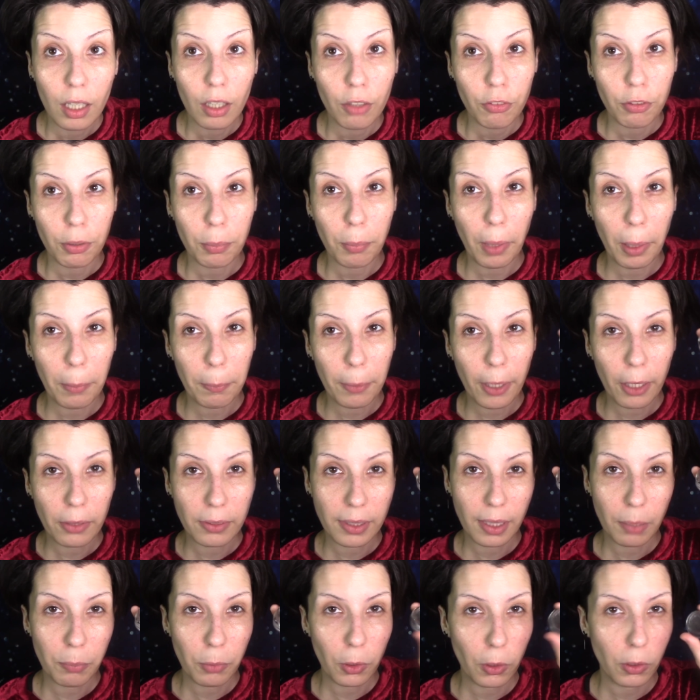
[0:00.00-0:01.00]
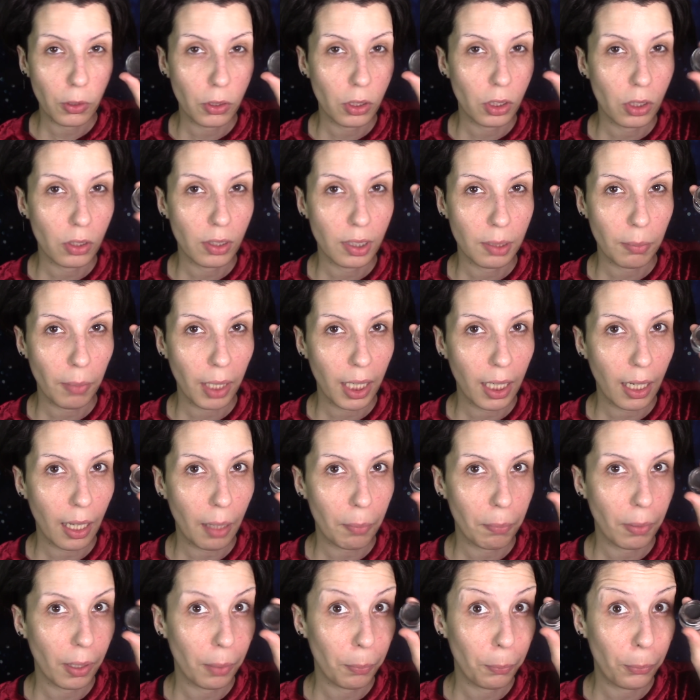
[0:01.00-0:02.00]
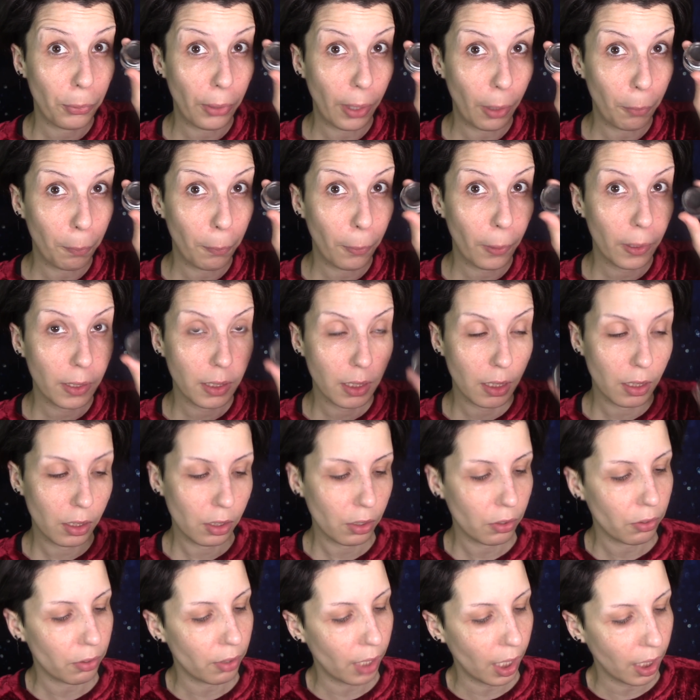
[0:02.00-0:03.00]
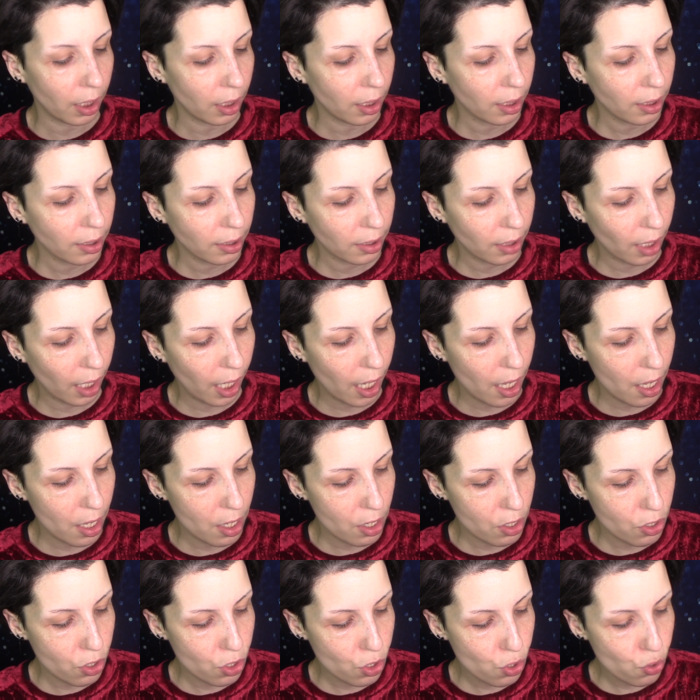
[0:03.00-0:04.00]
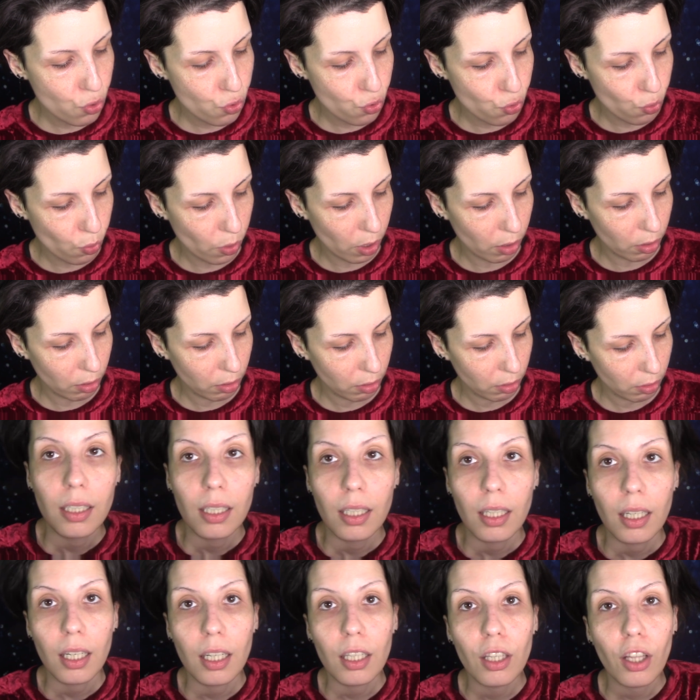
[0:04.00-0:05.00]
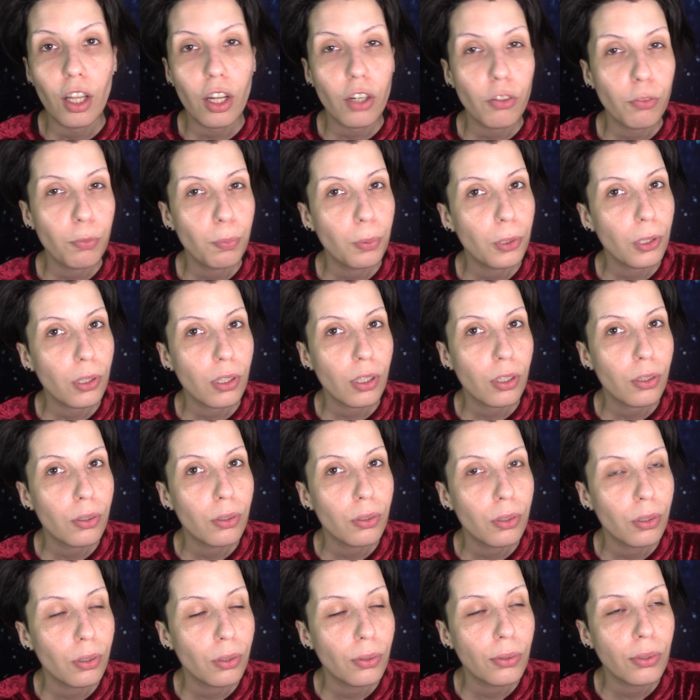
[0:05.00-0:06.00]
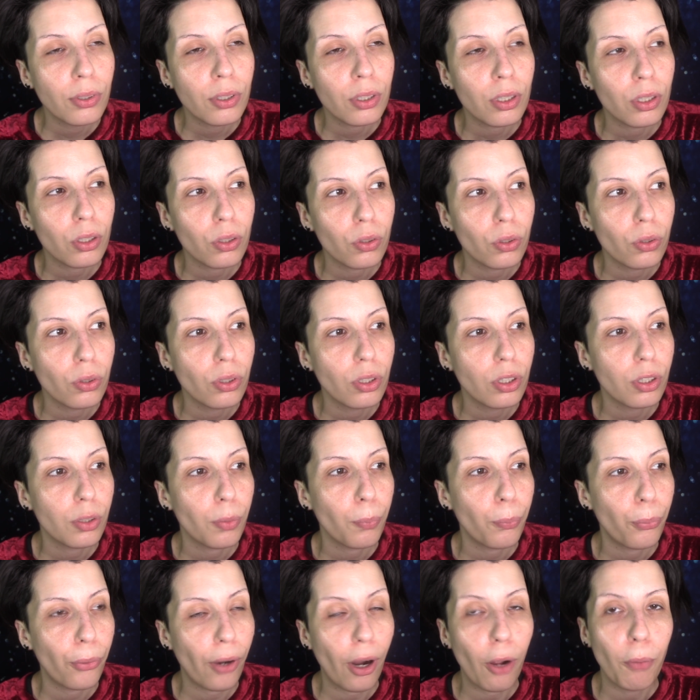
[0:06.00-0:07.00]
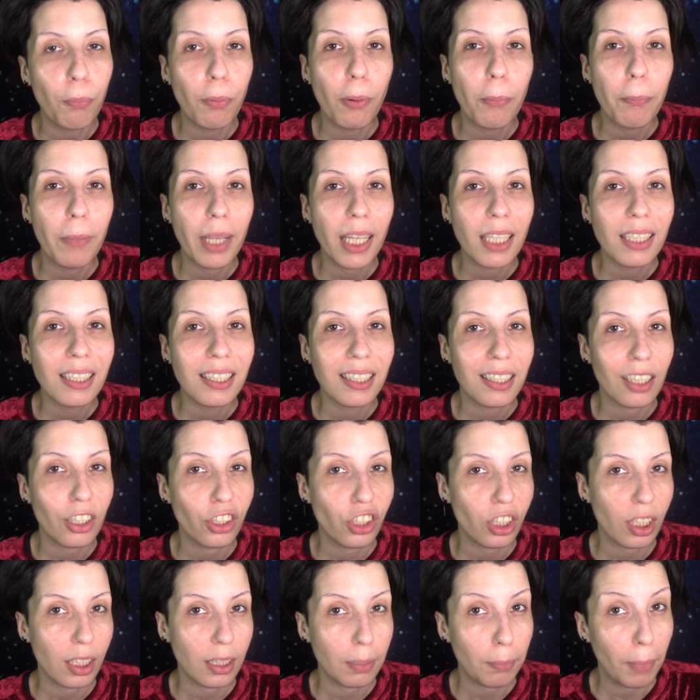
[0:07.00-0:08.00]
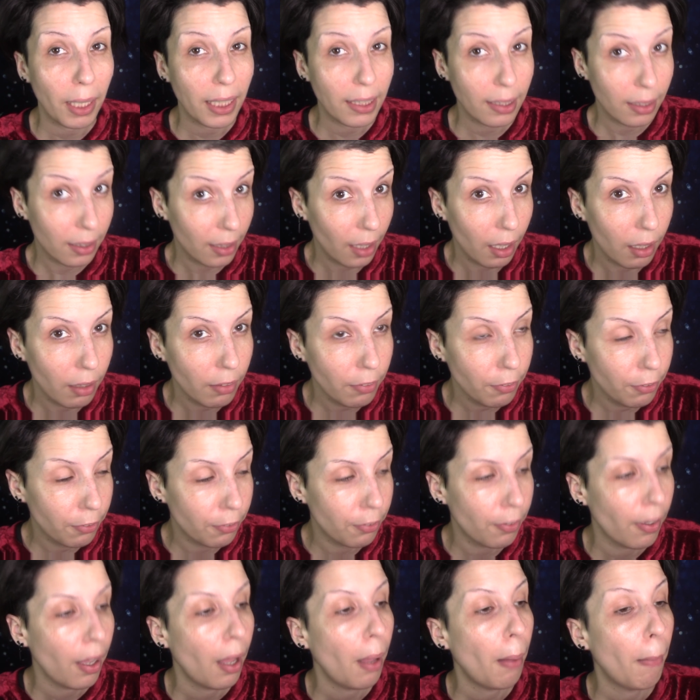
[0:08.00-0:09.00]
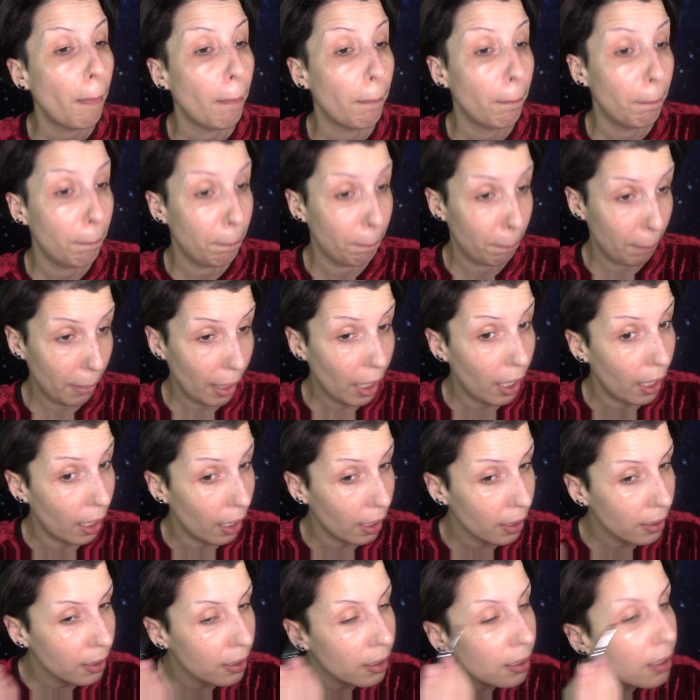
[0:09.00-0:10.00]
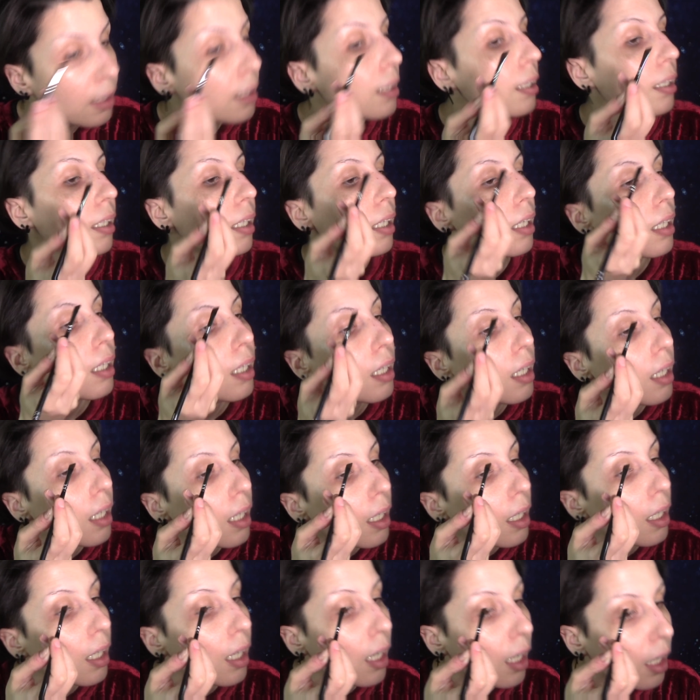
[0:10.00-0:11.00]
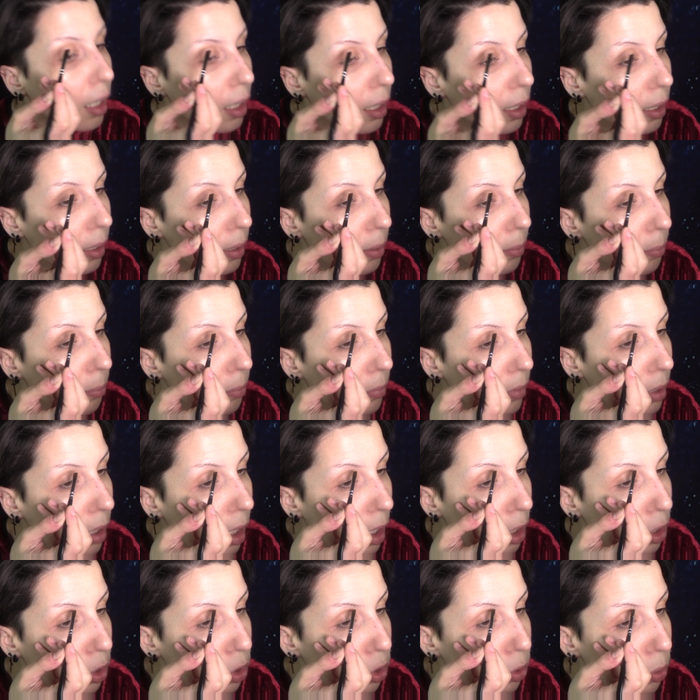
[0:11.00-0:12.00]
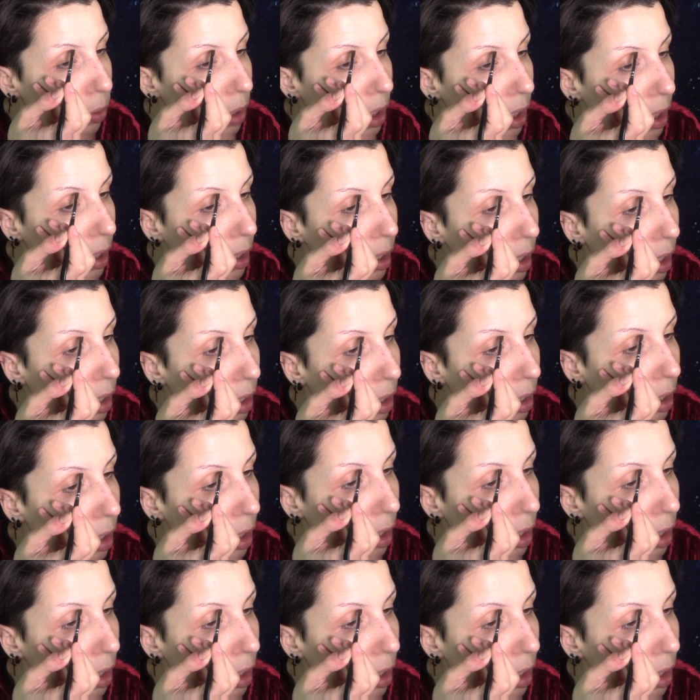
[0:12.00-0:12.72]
For my brows, I'm going to use my Nabla Brow Pot in Uranus, as usual. A lot of beauty gurus use brow pomades, such as myself, but they usually tend